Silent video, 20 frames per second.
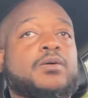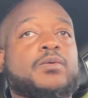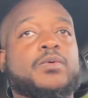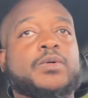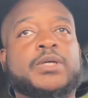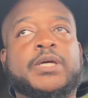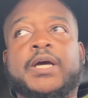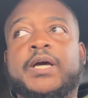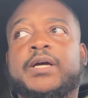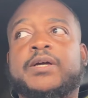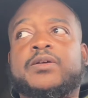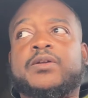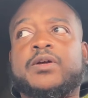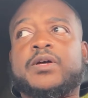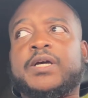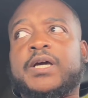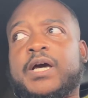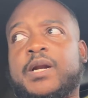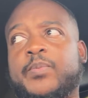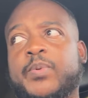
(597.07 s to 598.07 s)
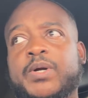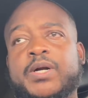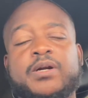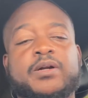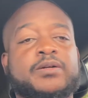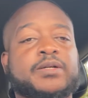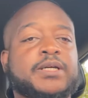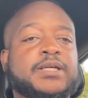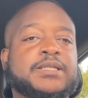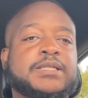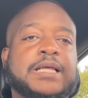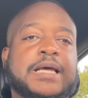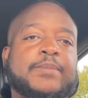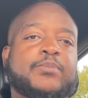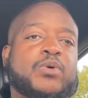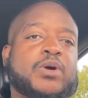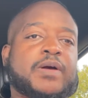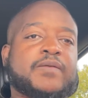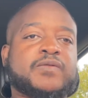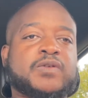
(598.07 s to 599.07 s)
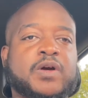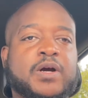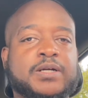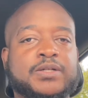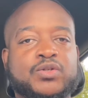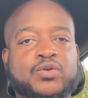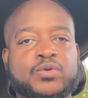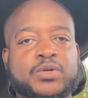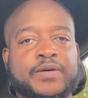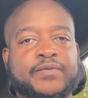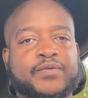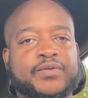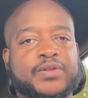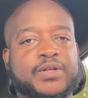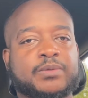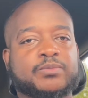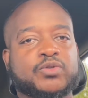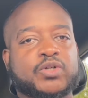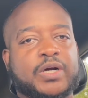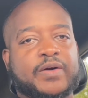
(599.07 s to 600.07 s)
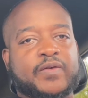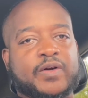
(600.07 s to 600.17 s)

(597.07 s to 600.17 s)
Yeah, you got to put it on this. Like, bro, I've tried 2 different thumb drives.